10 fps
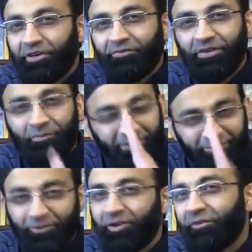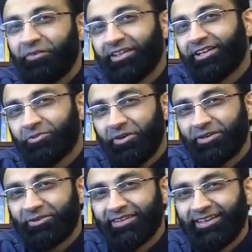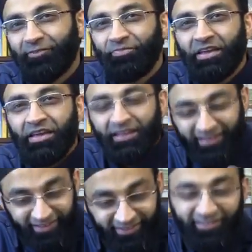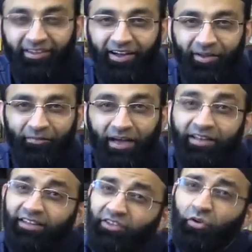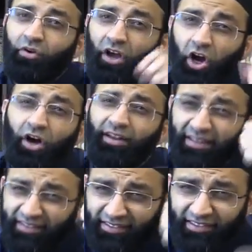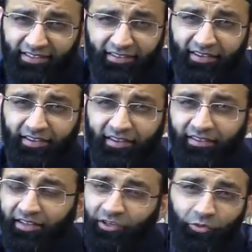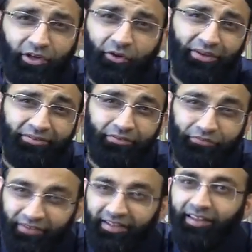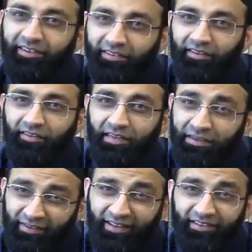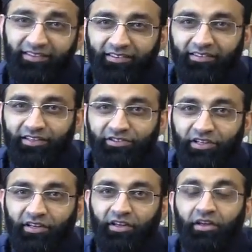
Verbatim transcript: forgive me, please forgive me, Allah subhanahu wa ta'ala. This is a time, unless your heart is sealed that you cannot even feel anything, even at this stage.